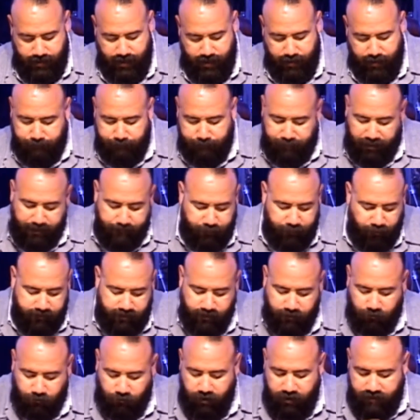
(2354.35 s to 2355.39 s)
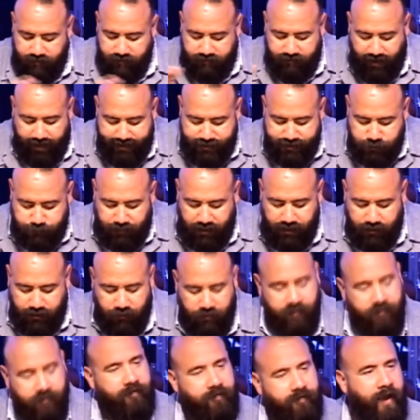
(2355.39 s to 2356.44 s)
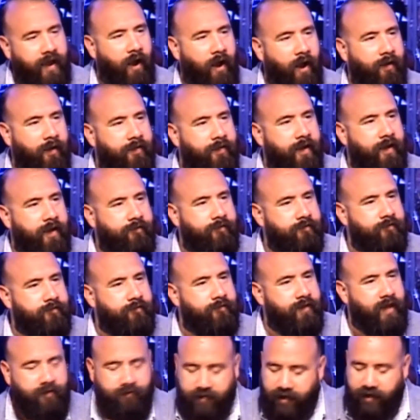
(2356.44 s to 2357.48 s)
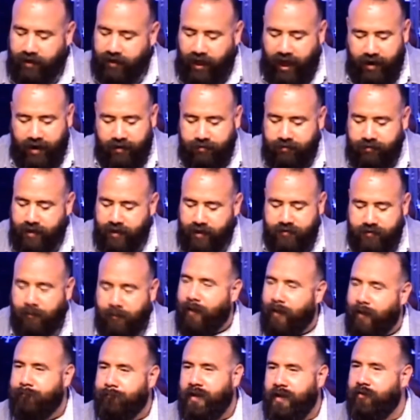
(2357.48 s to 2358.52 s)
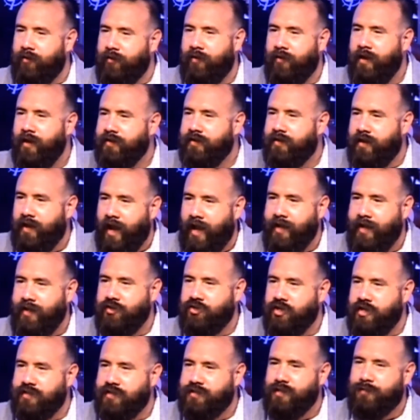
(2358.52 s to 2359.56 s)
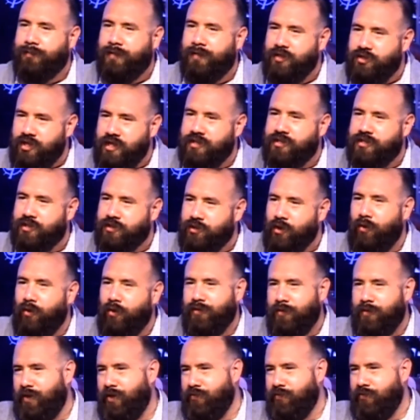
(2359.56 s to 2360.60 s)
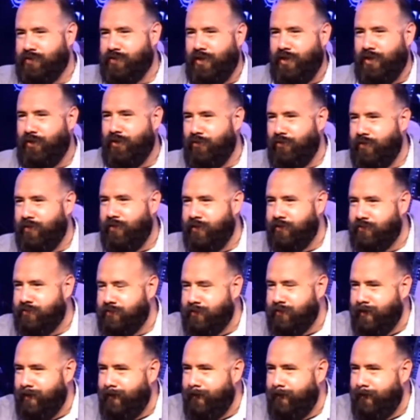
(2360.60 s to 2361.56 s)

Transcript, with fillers: And people can criticize Peter and say all of this. They say a lot of things about Peter denying Jesus, but Jesus told him he was going to do this.